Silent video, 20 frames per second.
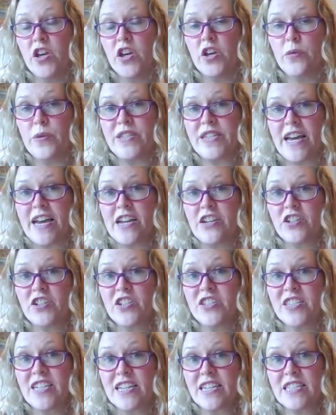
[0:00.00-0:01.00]
who is aged
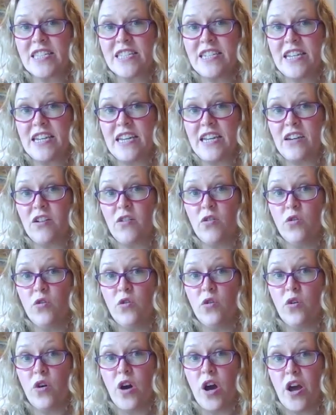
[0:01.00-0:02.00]
16
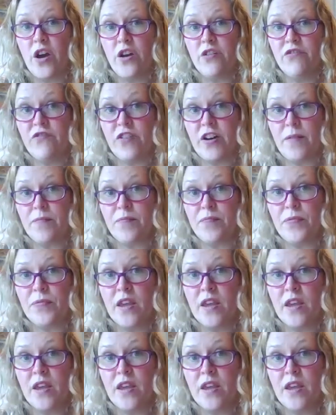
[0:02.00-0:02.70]
or over.